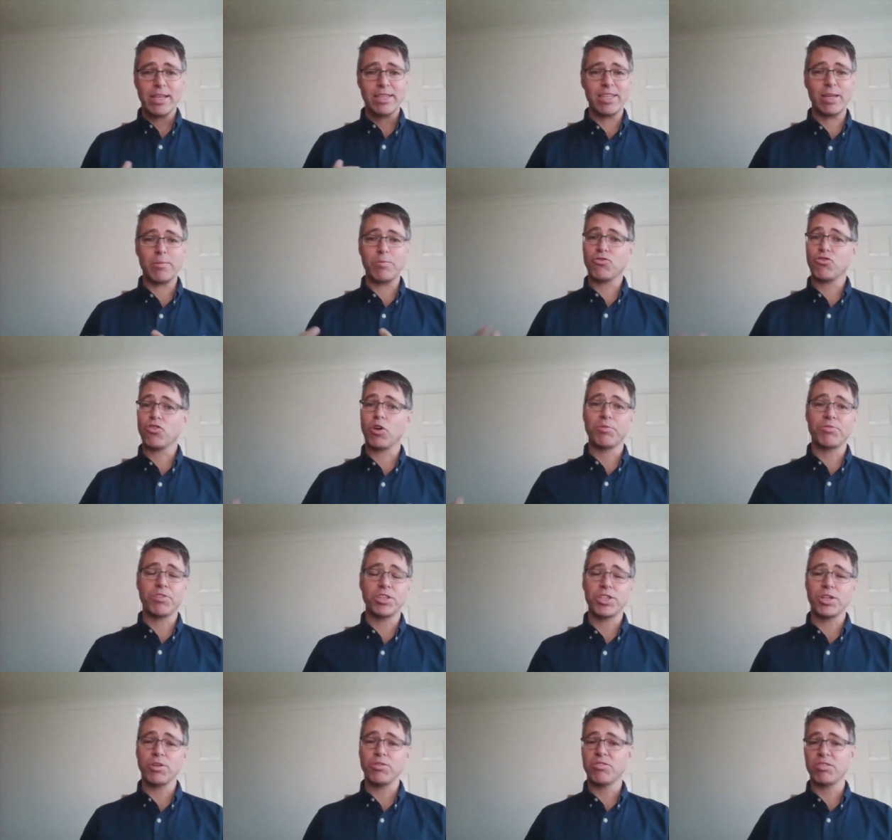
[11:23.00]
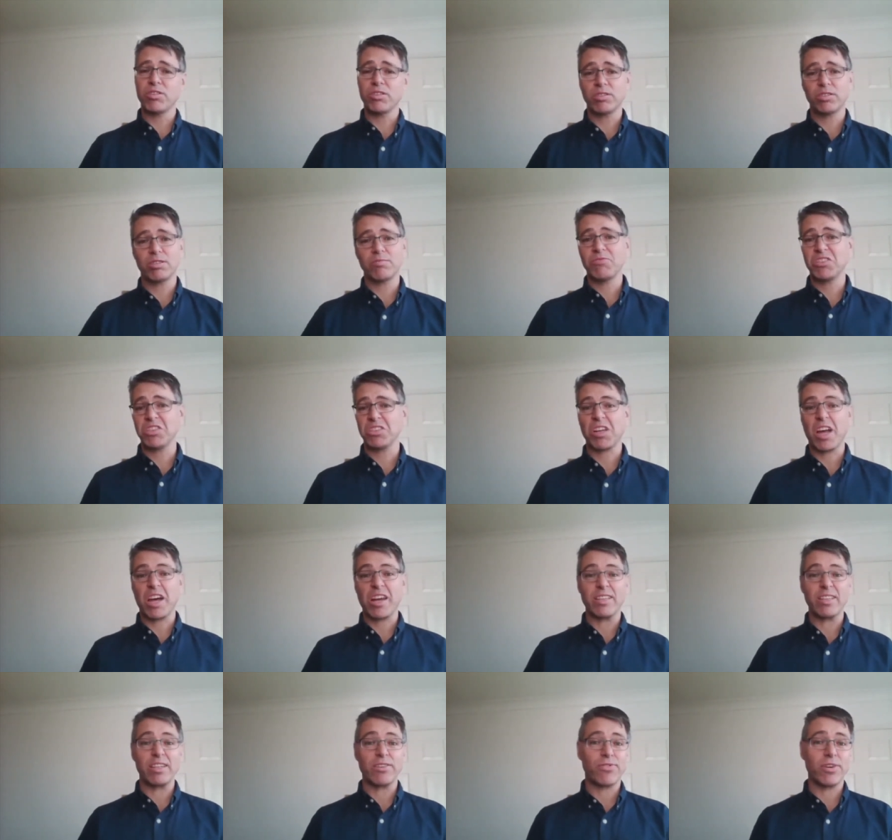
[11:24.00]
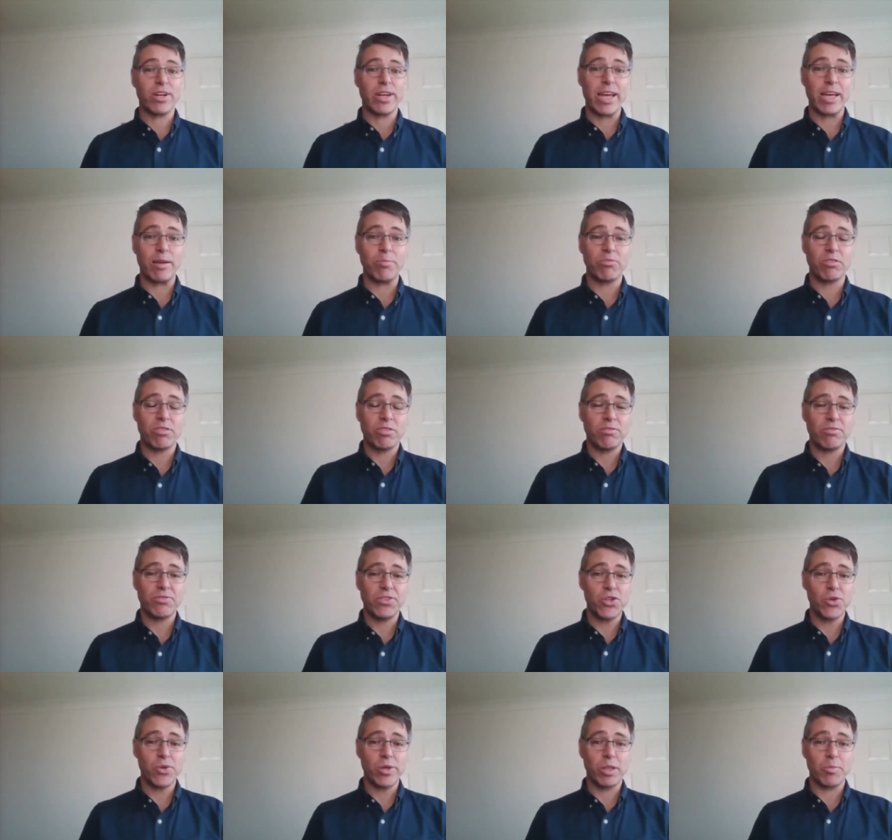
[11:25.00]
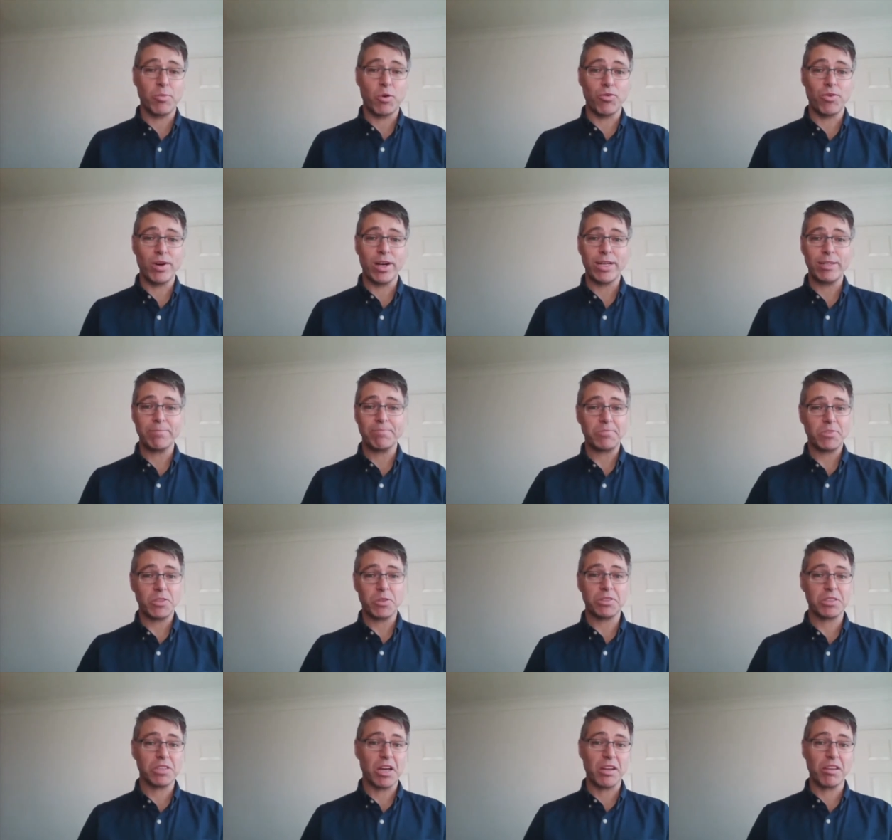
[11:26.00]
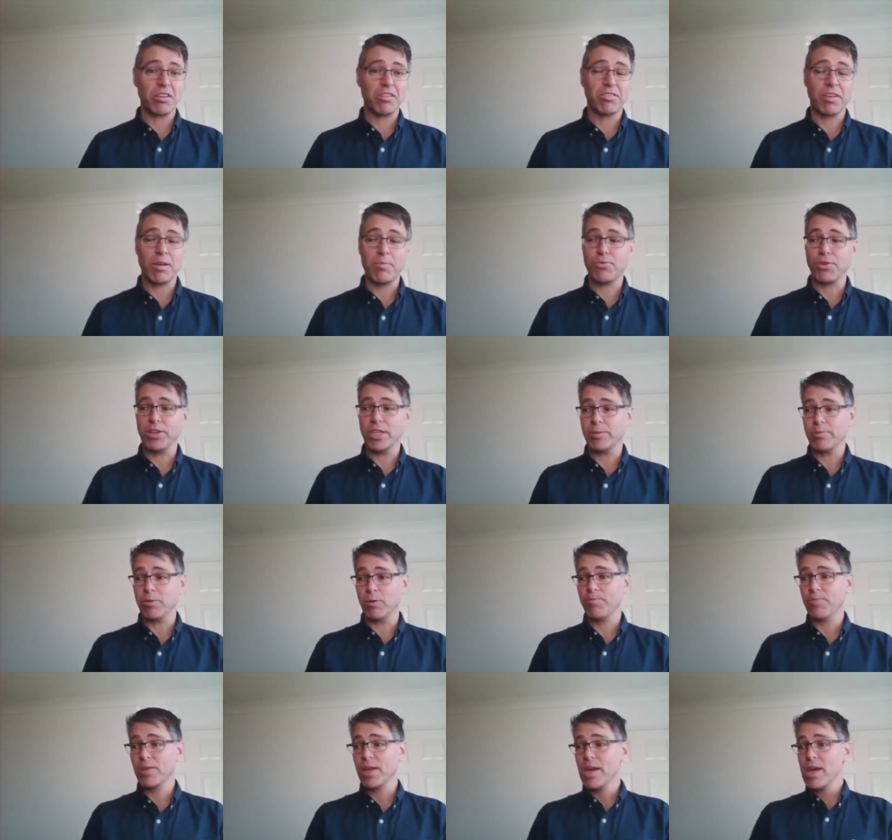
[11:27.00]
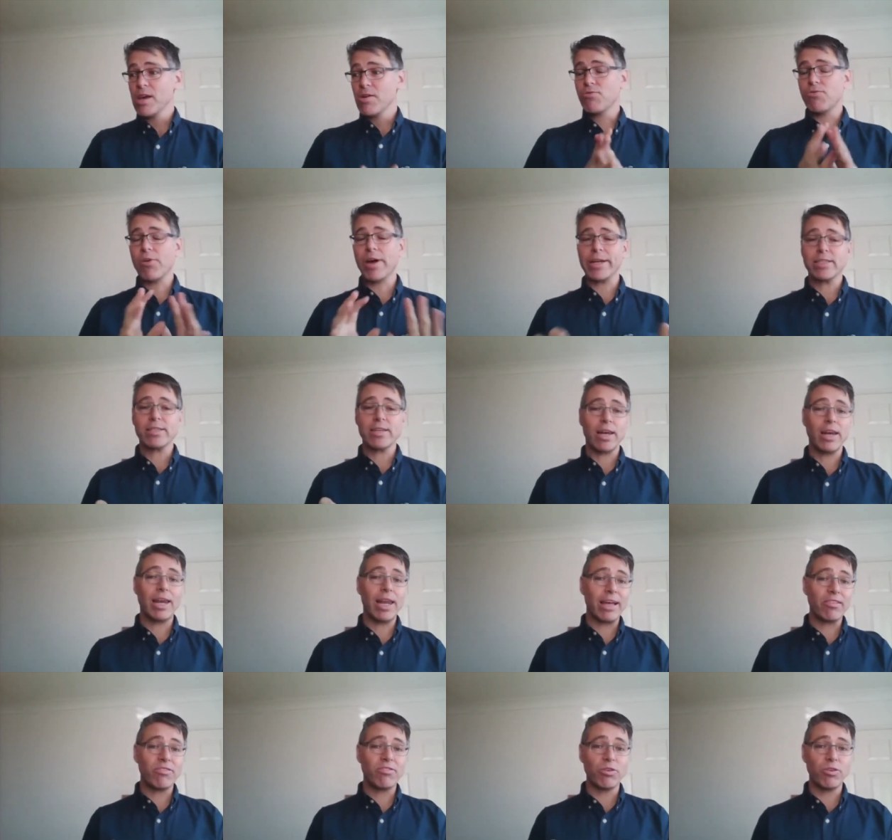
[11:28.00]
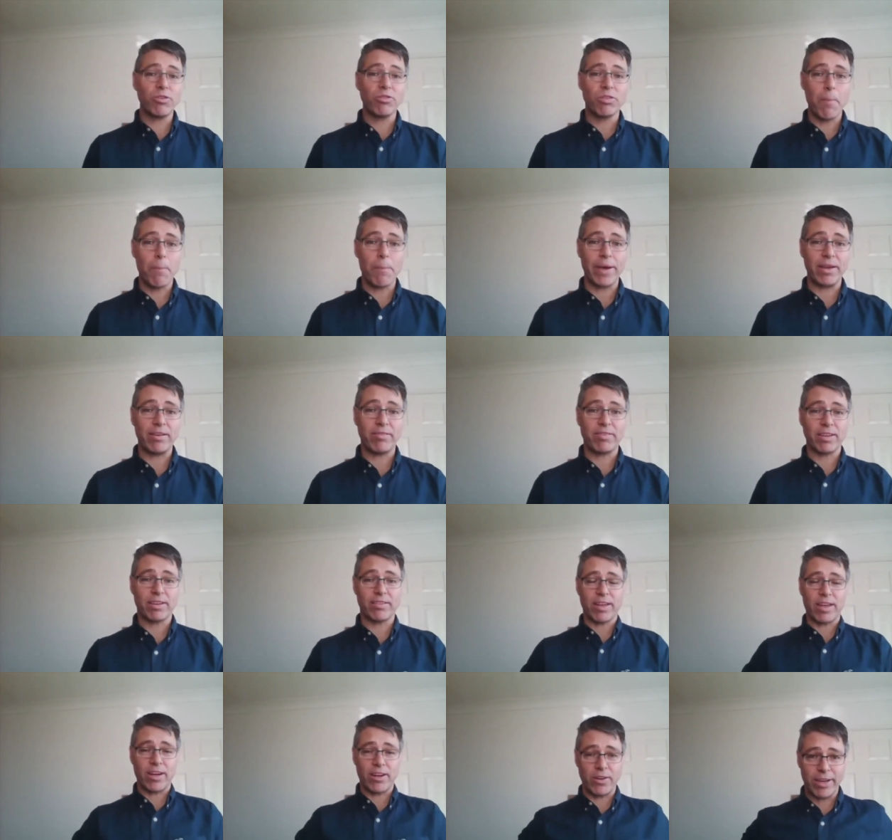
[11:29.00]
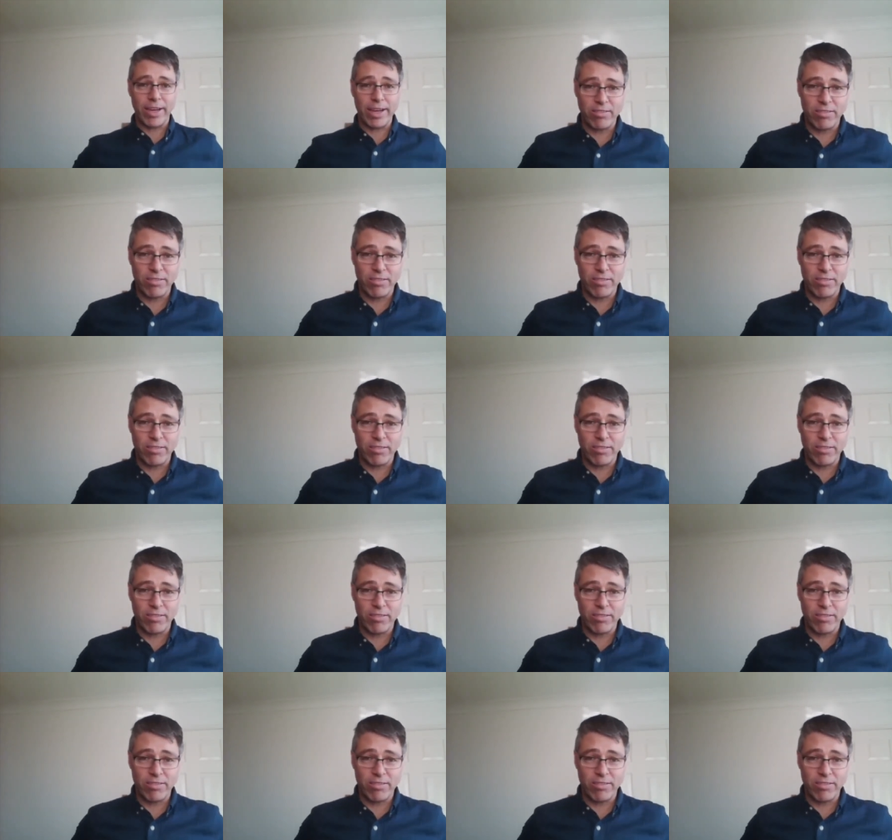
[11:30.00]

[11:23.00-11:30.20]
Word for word: Dips, drops, seducers, just kind of different names for doing them all, really. So it's kind of the same principle. Right, let's do some basics then, okay?